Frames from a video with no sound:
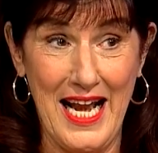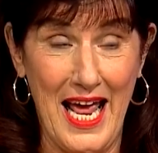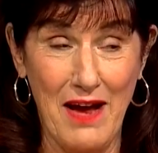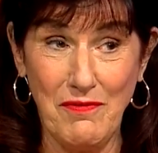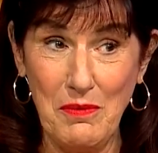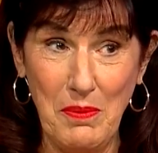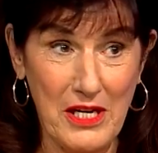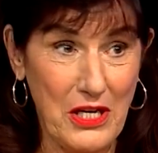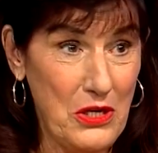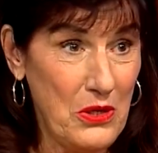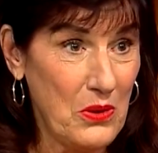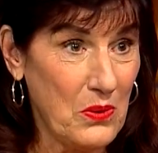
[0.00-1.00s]
And
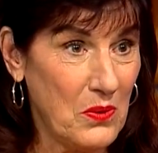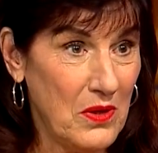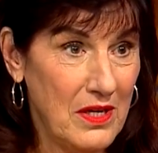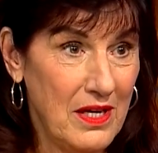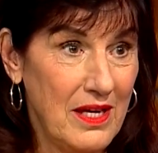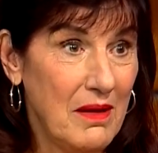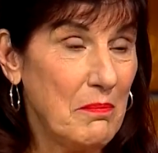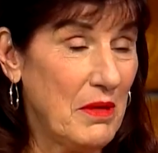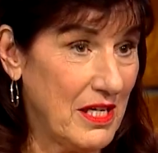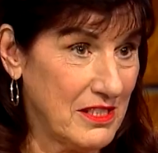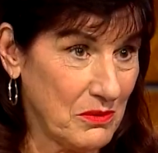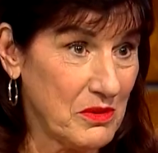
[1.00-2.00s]
everybody knew
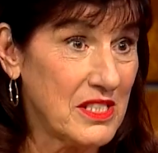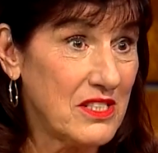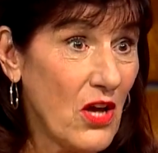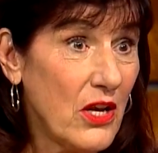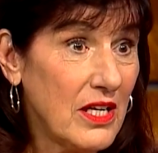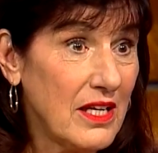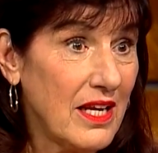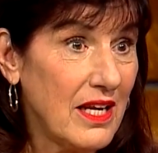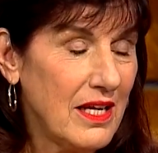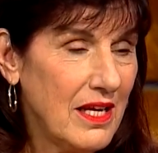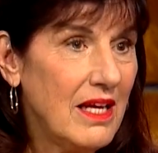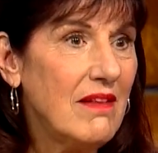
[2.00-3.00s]
because it was
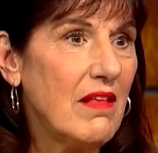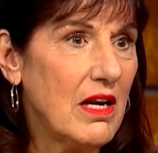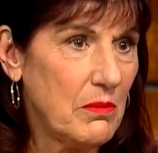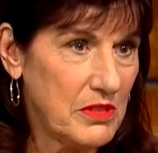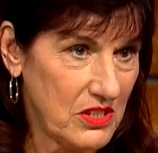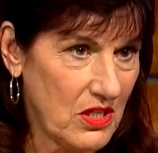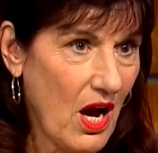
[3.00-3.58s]
suddenly that it